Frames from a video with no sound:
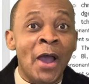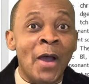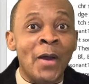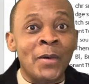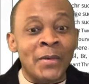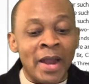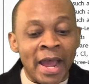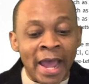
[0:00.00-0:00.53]

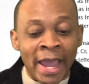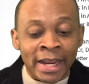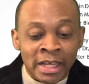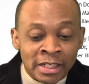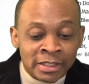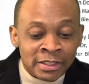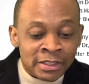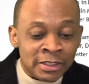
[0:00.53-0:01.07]
Alright,
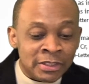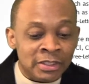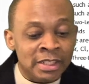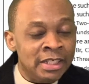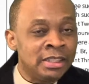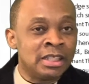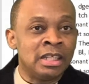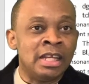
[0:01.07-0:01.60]
so
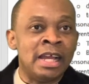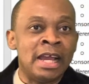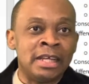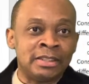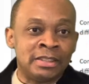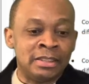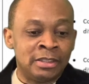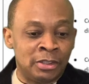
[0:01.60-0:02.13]
today's class,